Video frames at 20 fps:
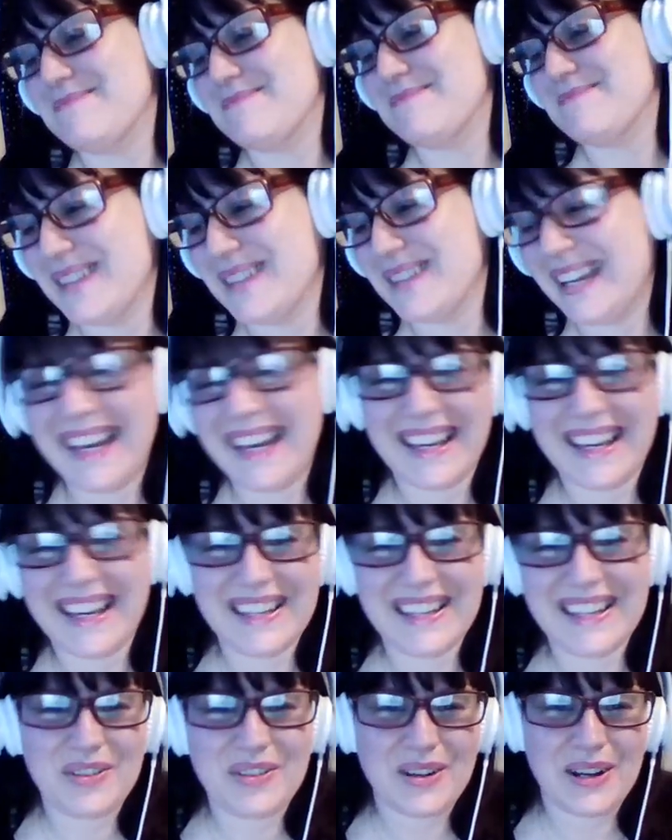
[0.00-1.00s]
But yeah,
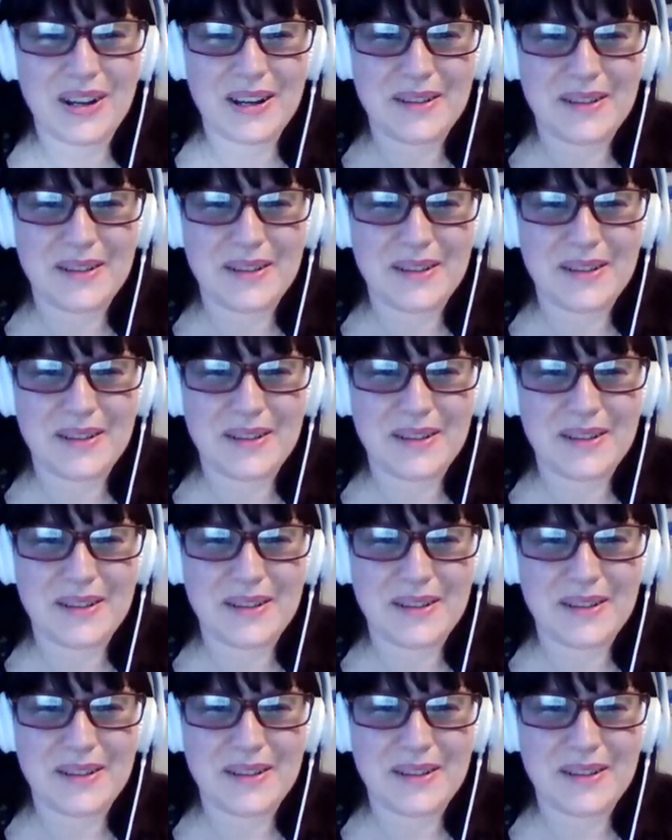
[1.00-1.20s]
you've got